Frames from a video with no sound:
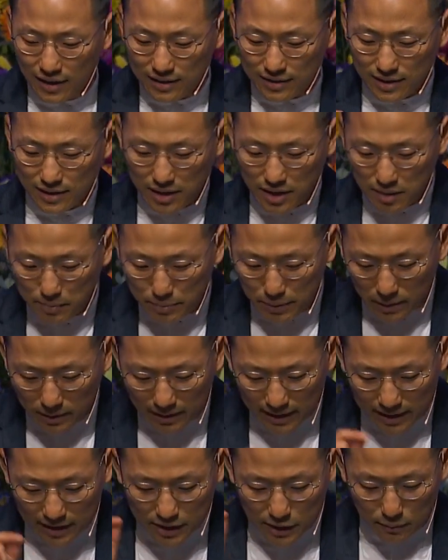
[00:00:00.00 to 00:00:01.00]
to the
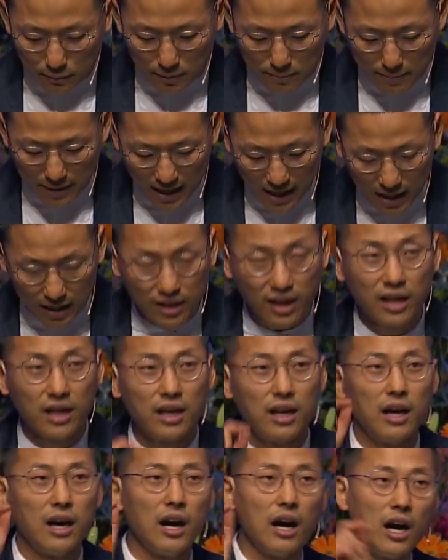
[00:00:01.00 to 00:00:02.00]
ability to remain
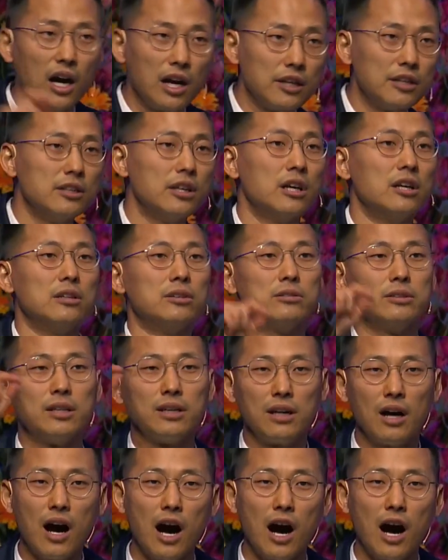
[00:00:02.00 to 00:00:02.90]
unknown,